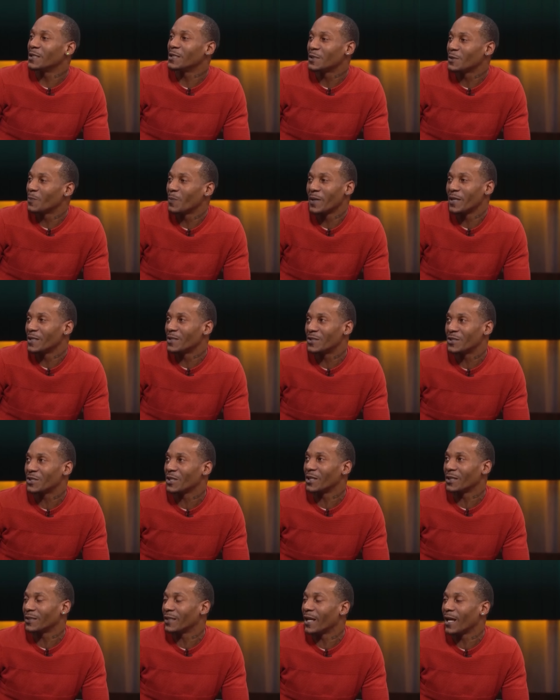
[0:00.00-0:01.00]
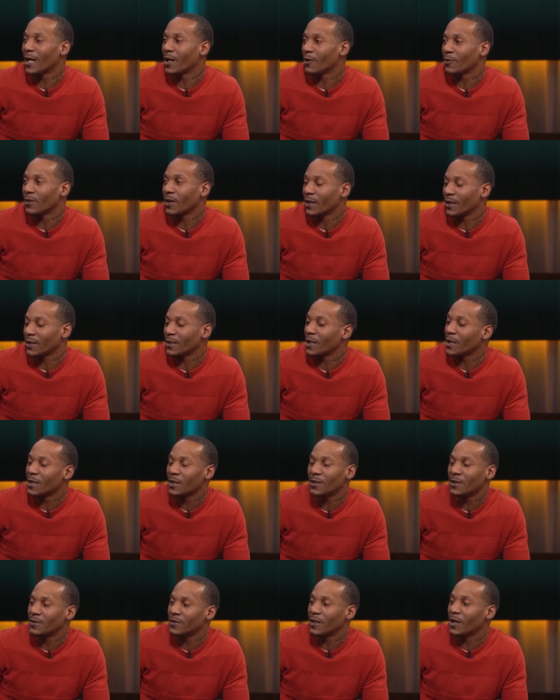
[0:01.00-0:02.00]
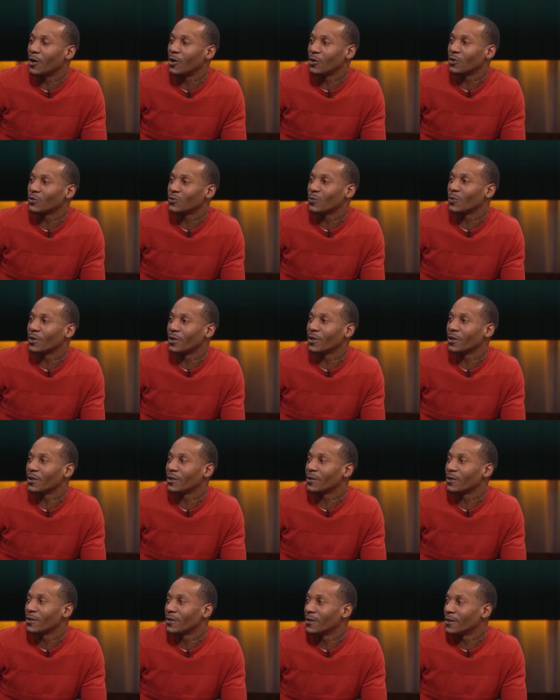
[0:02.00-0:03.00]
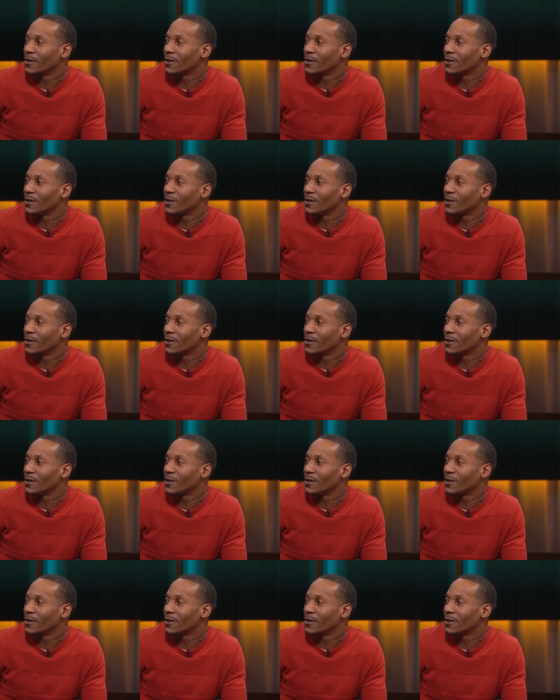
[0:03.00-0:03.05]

it's been shut down. Like that, those were